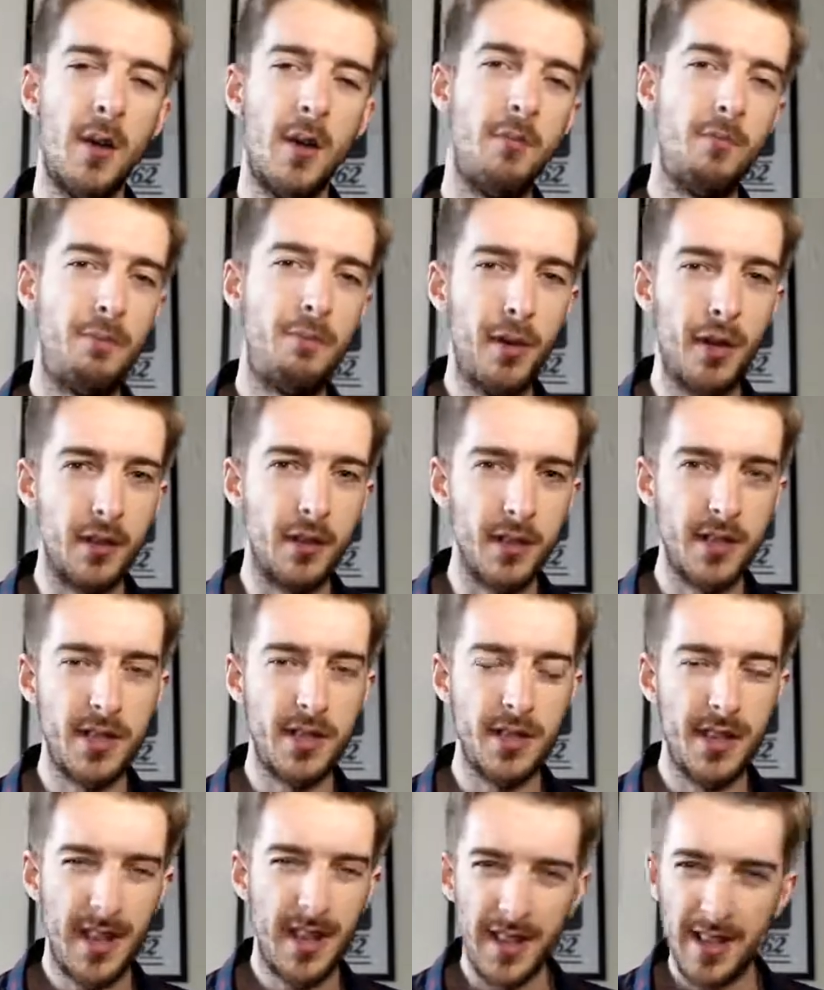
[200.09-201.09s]

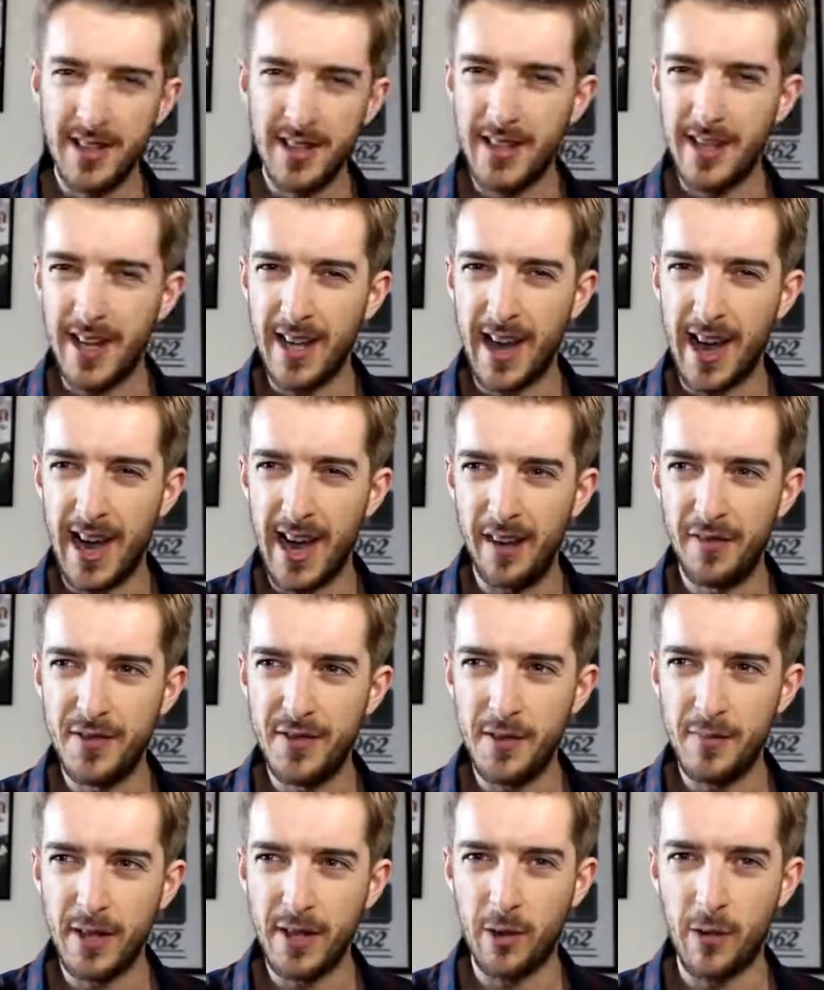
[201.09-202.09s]
But you have
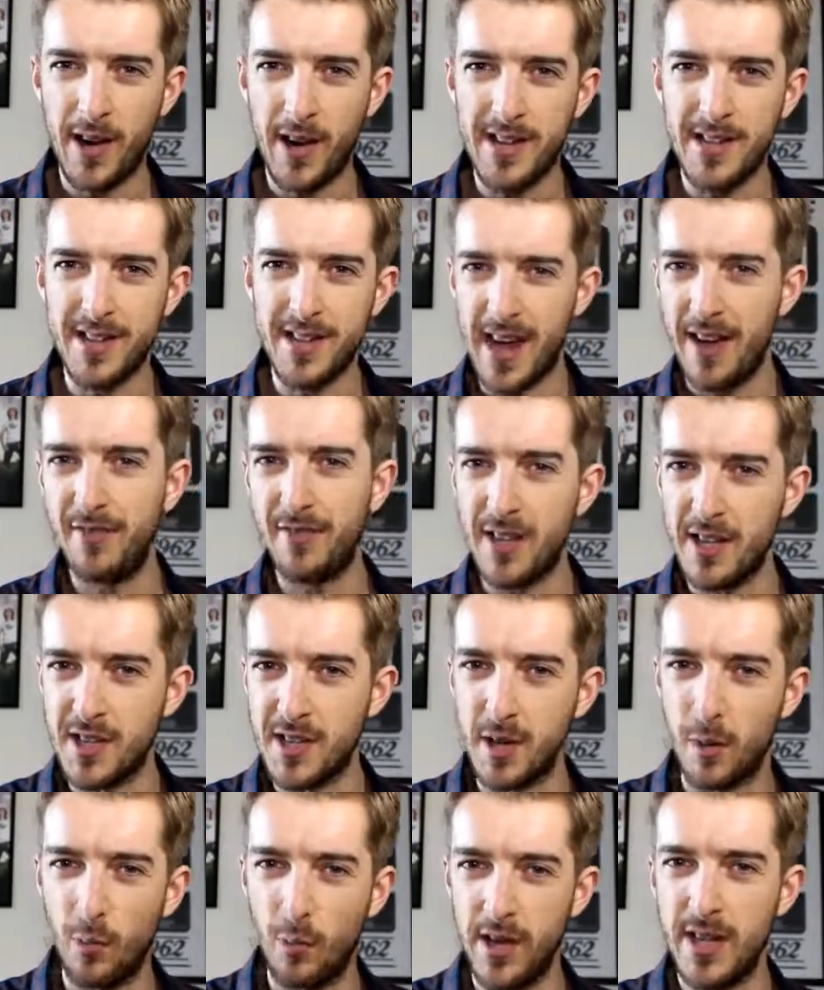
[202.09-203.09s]
to be quite savvy as
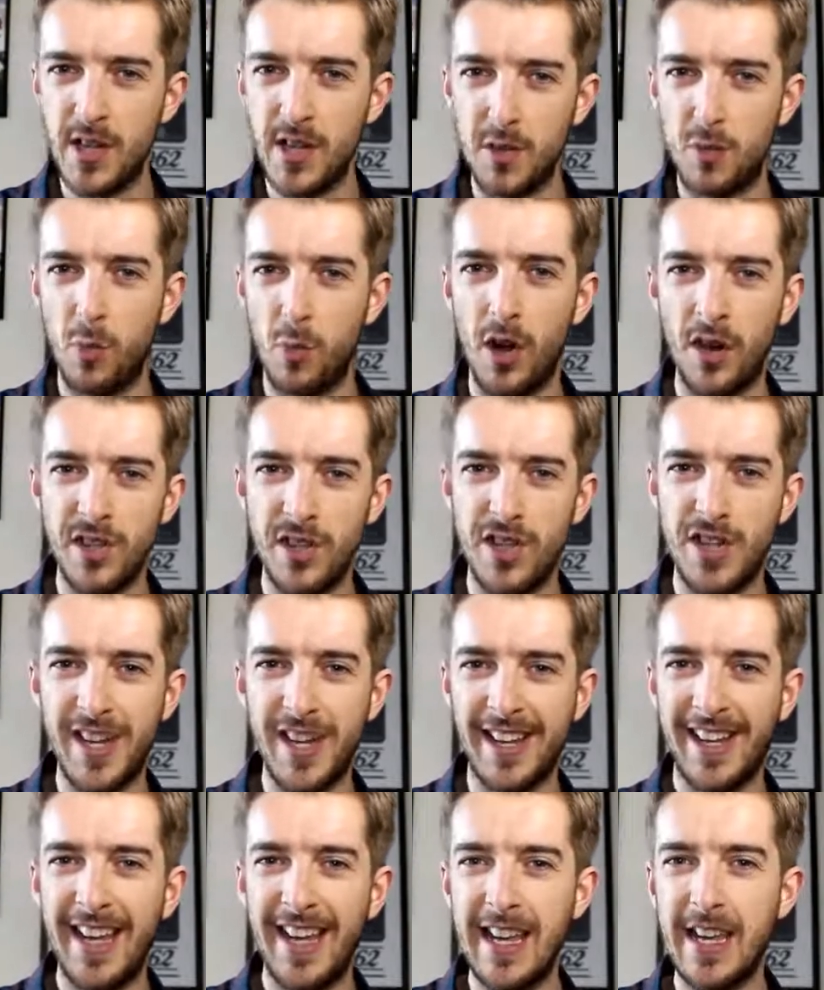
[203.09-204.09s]
to which ones
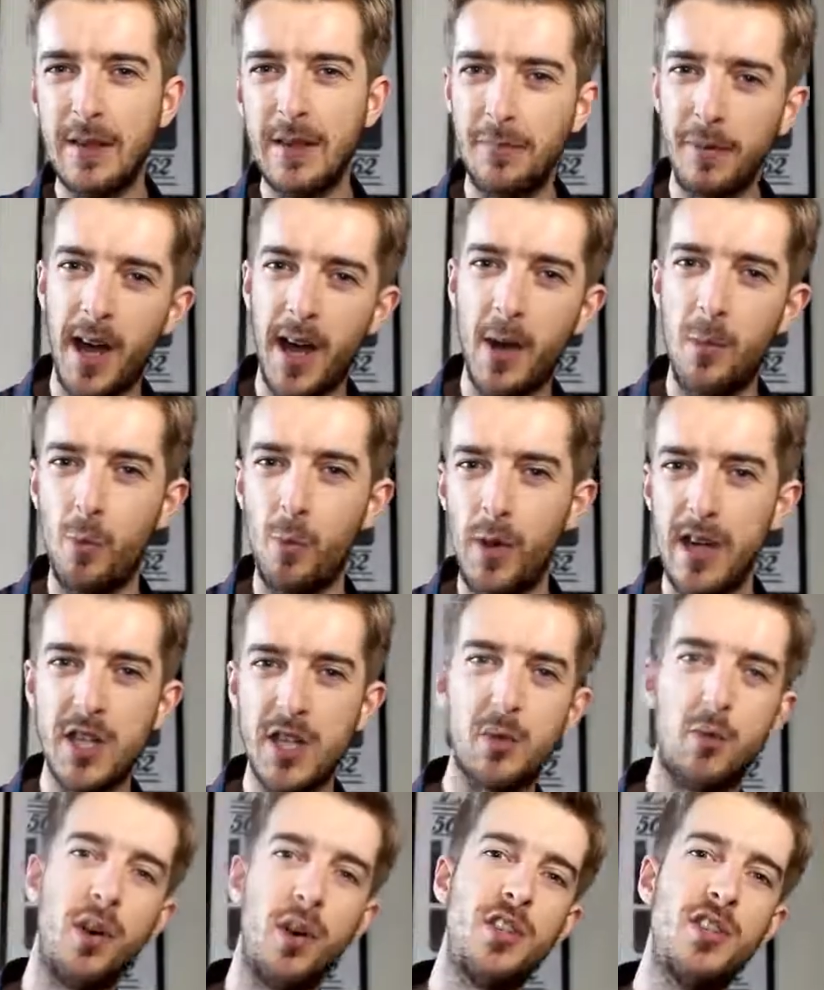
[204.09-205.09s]
you keep and
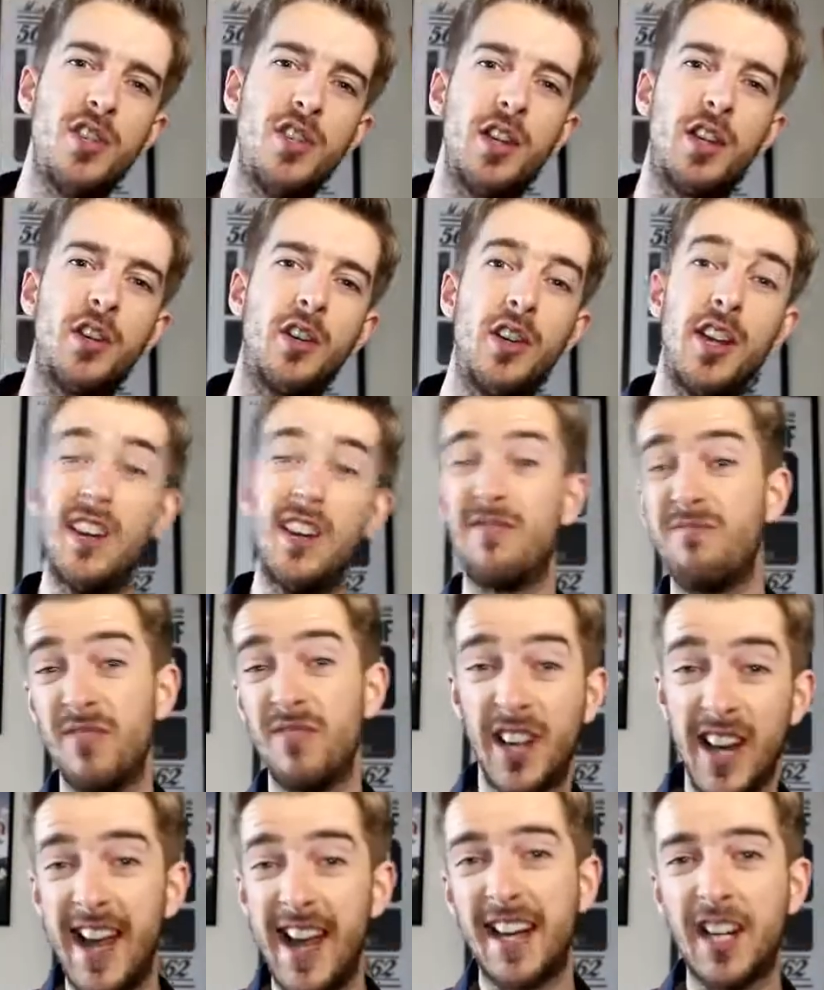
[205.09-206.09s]
which ones you're going to
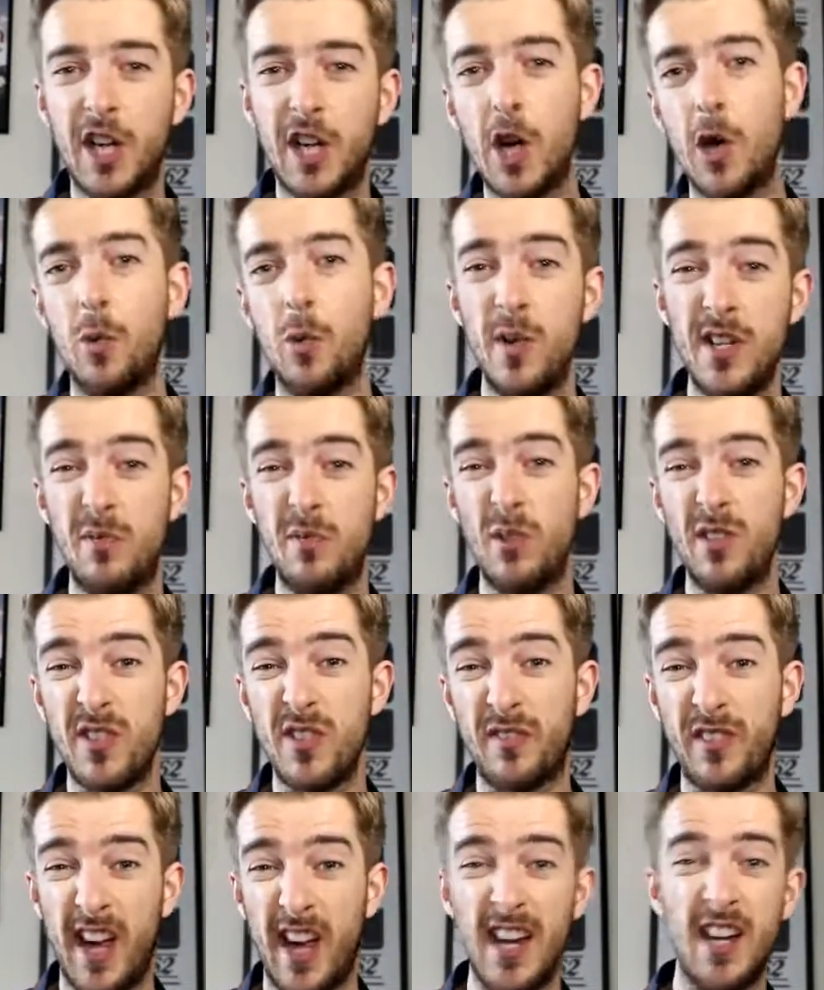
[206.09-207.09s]
let go, which ones
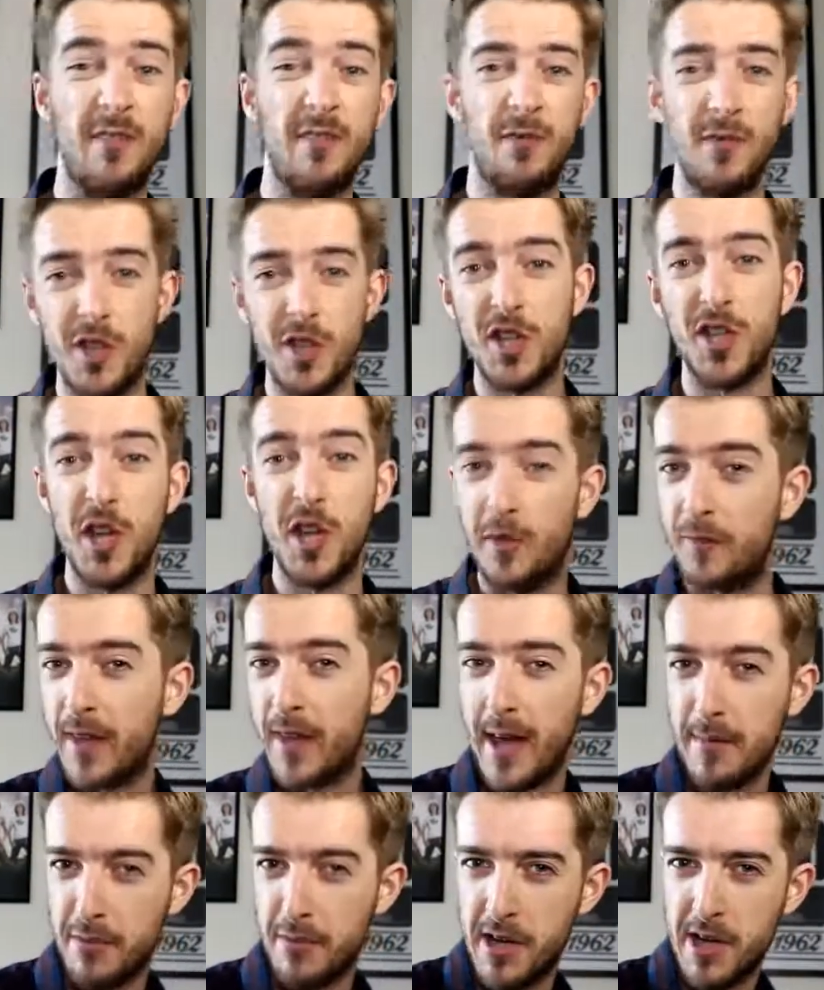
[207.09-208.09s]
have kind of served
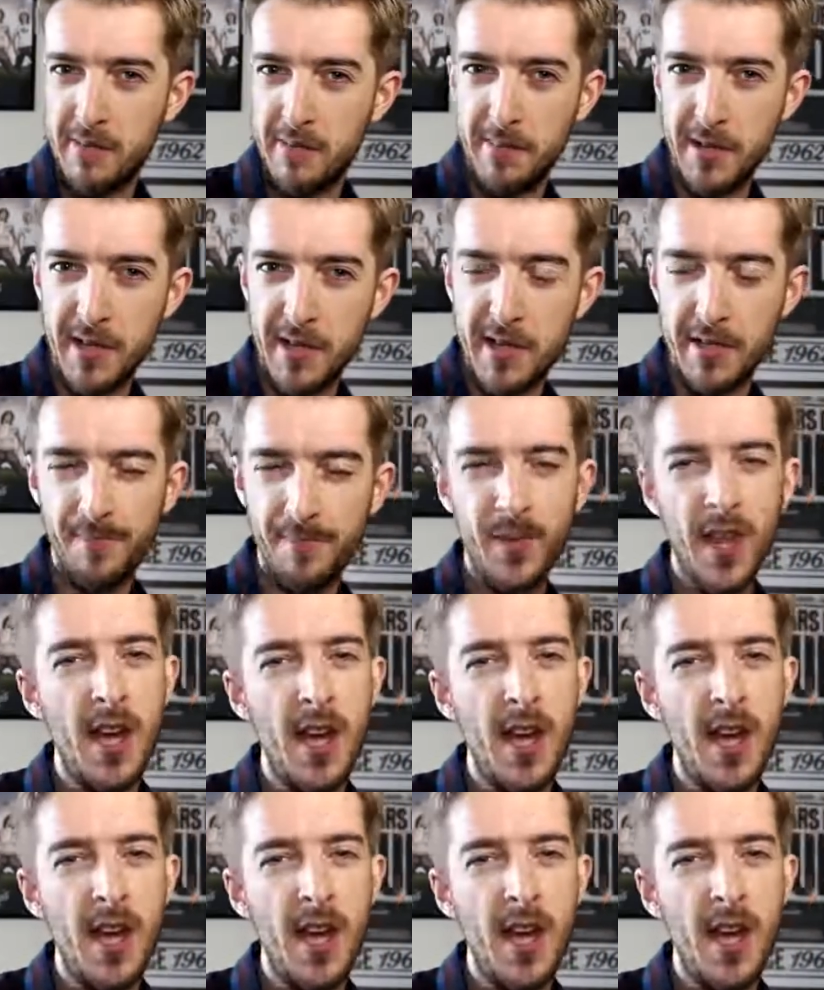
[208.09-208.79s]
their purpose.